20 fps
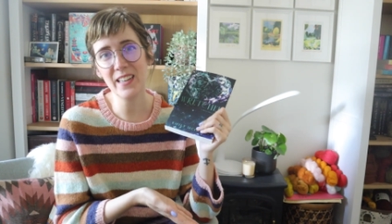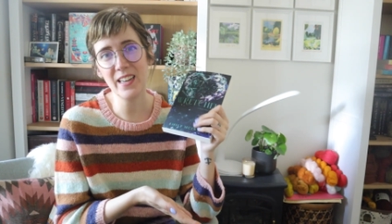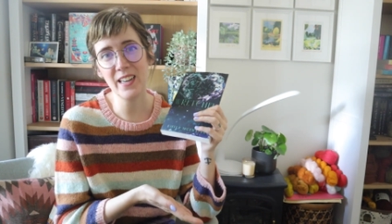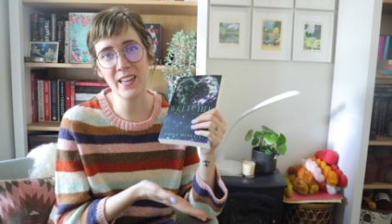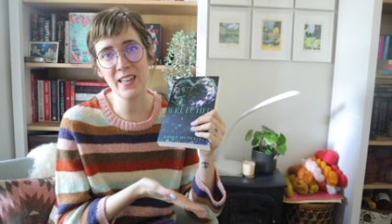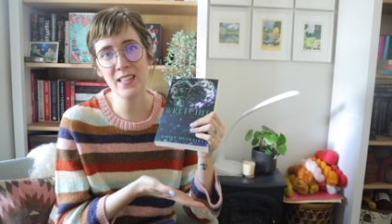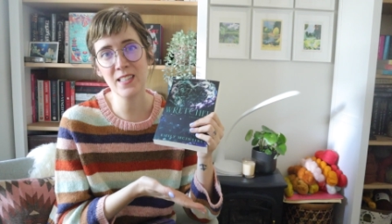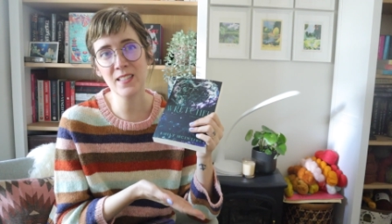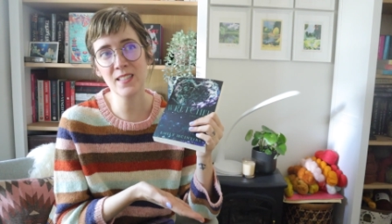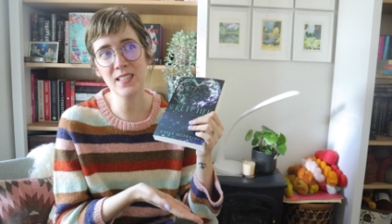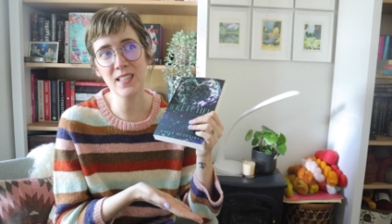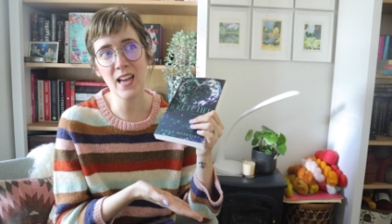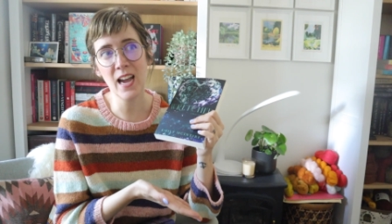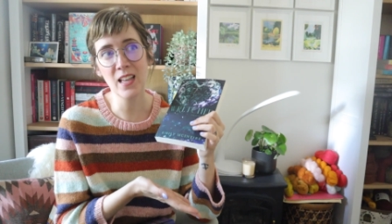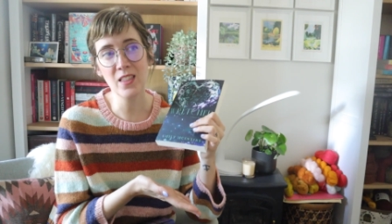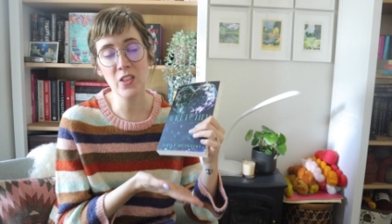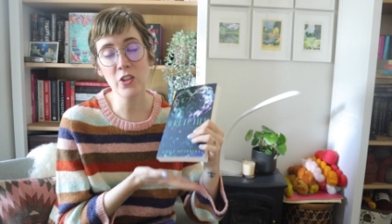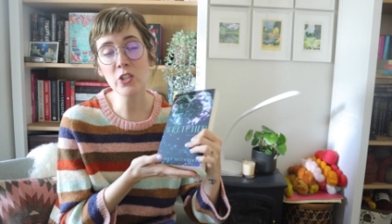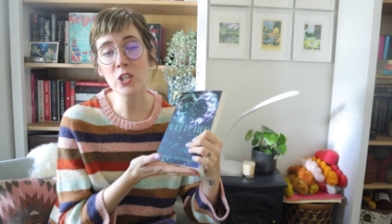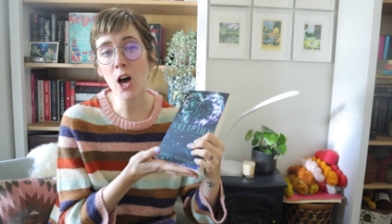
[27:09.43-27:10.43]
It is
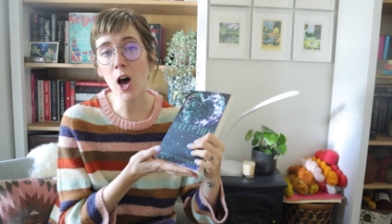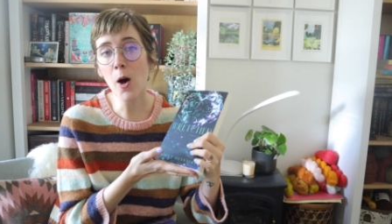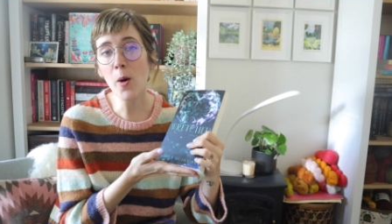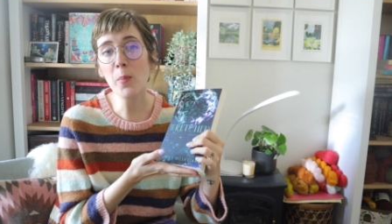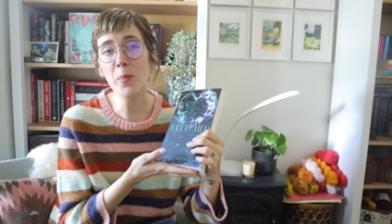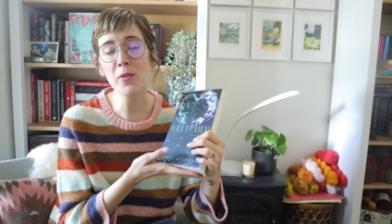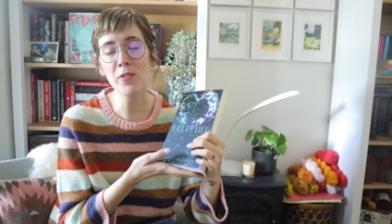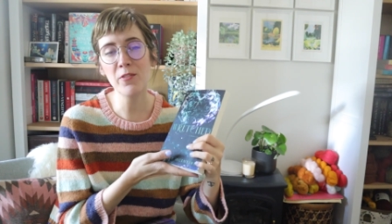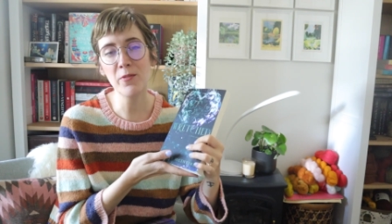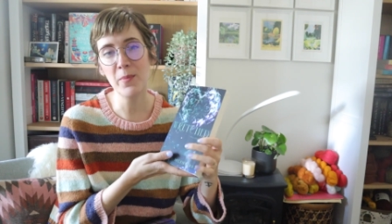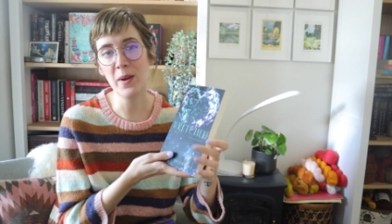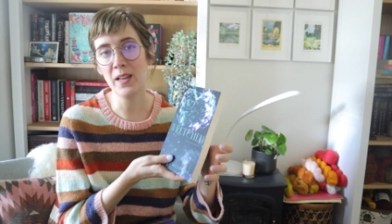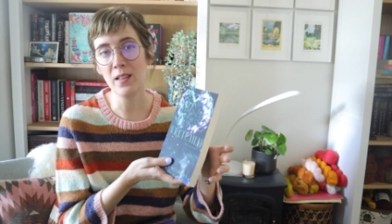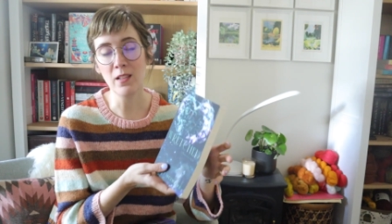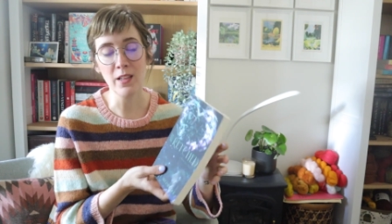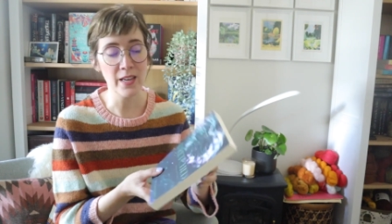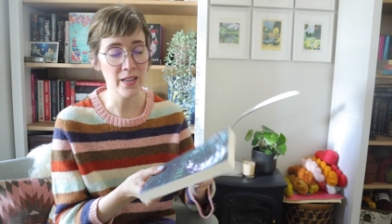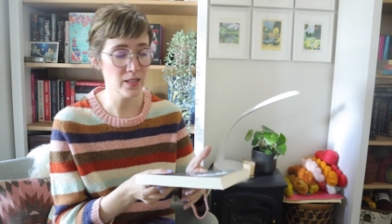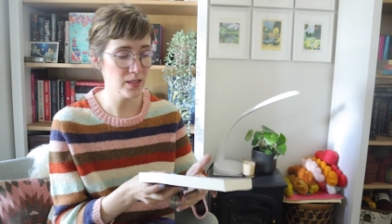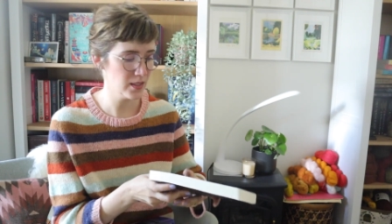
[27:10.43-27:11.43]
at the top of my
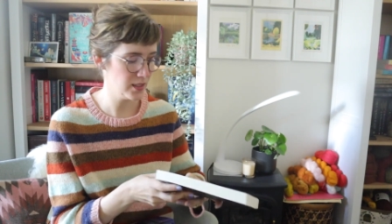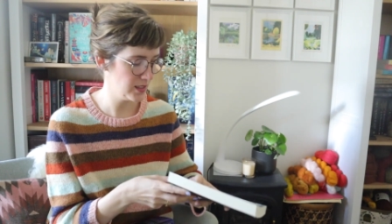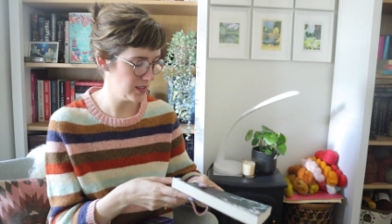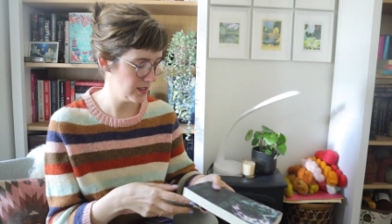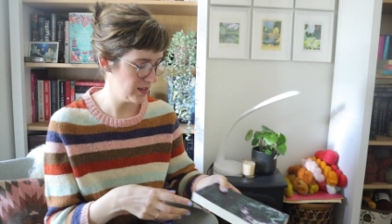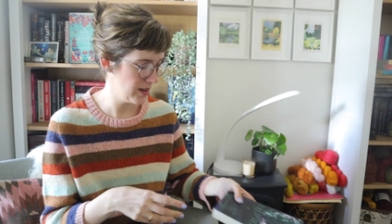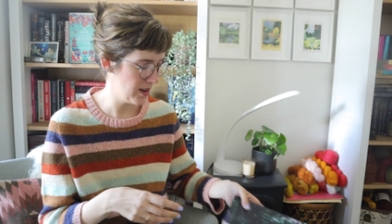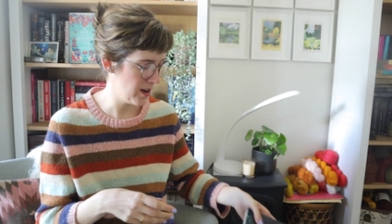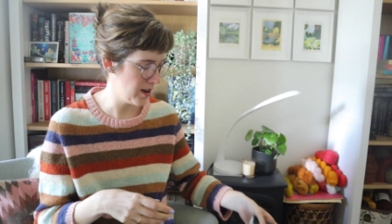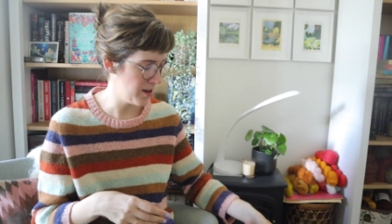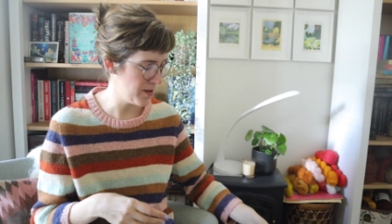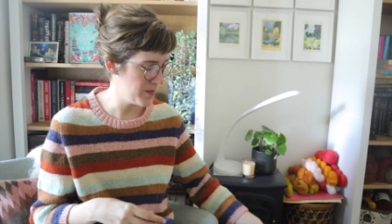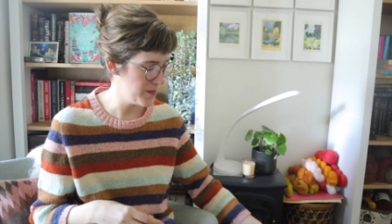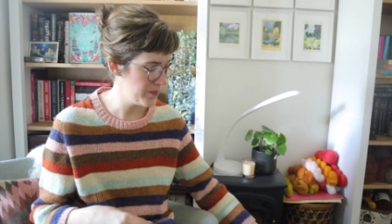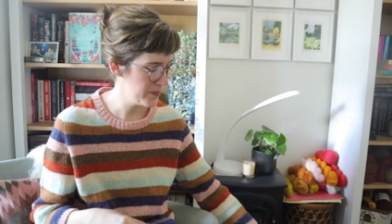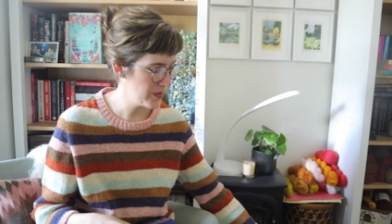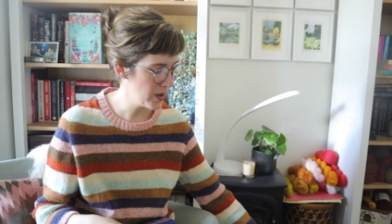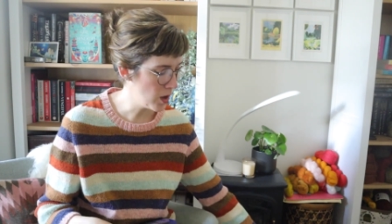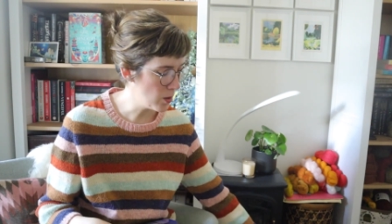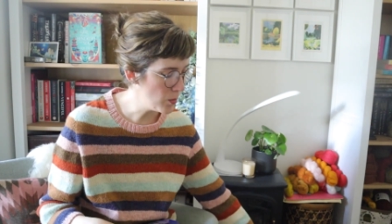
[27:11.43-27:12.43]
list.
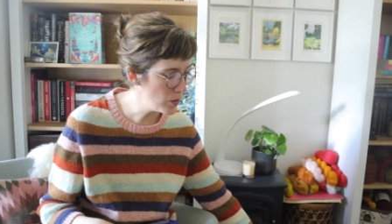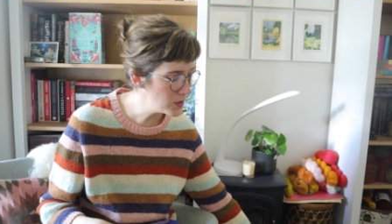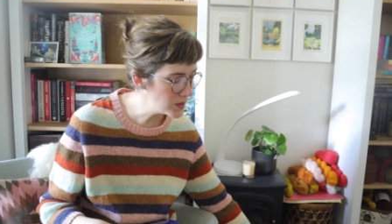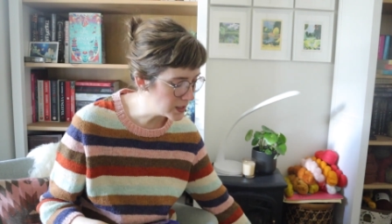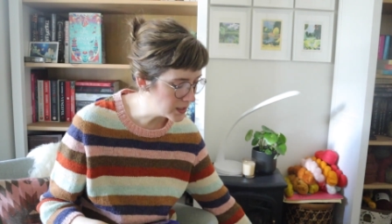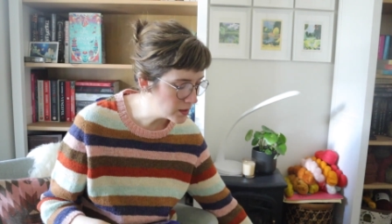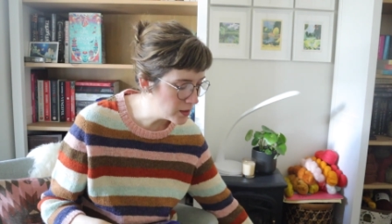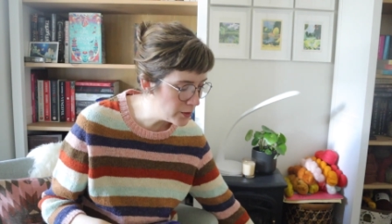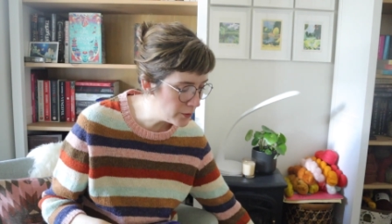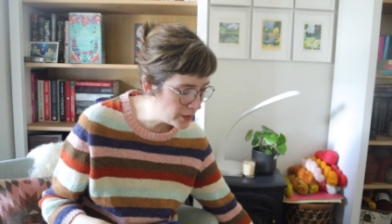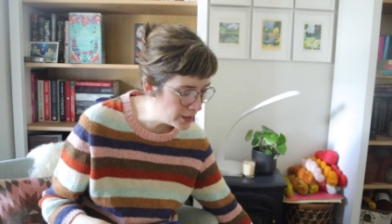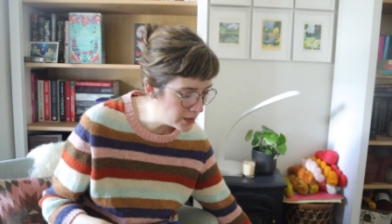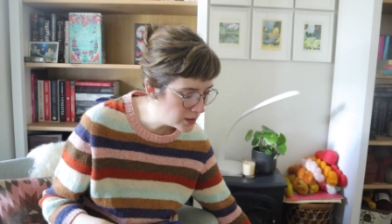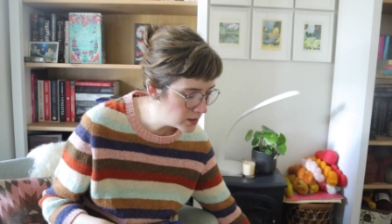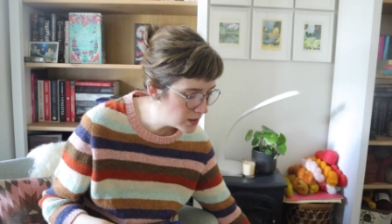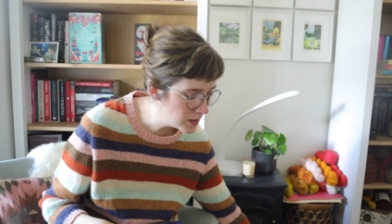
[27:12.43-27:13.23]
I'll most likely read